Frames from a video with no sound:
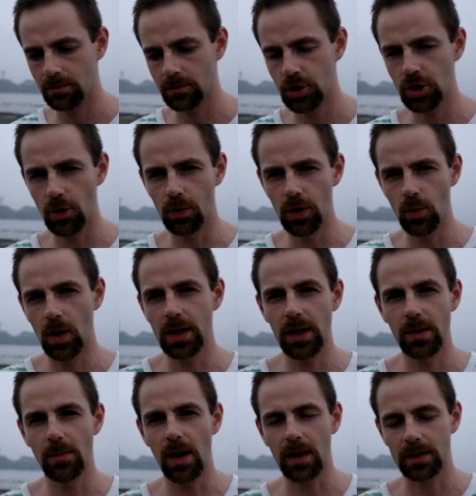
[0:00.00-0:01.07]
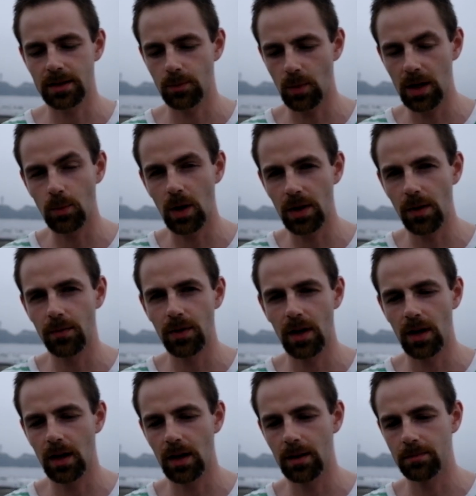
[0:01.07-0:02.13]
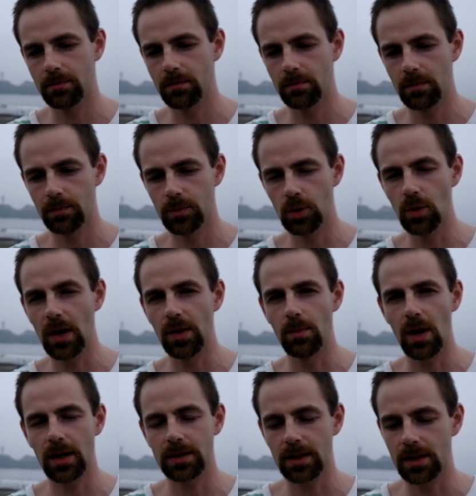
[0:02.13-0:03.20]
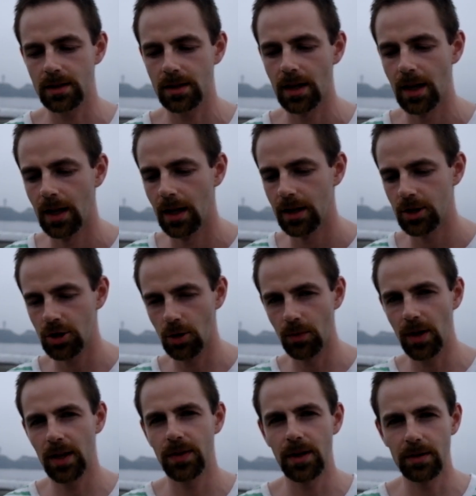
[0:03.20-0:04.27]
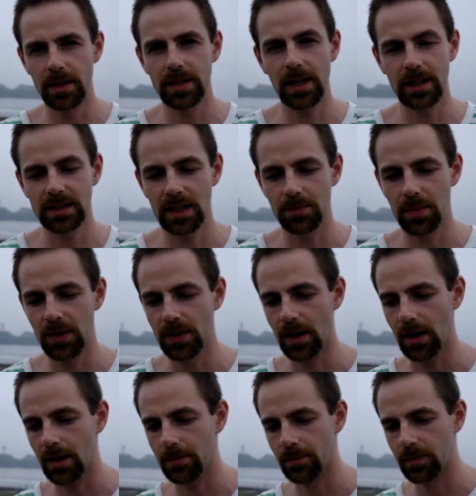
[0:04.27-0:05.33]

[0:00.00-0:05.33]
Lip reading: show you one other box, one of the 2 other boxes, show that there is XRP there.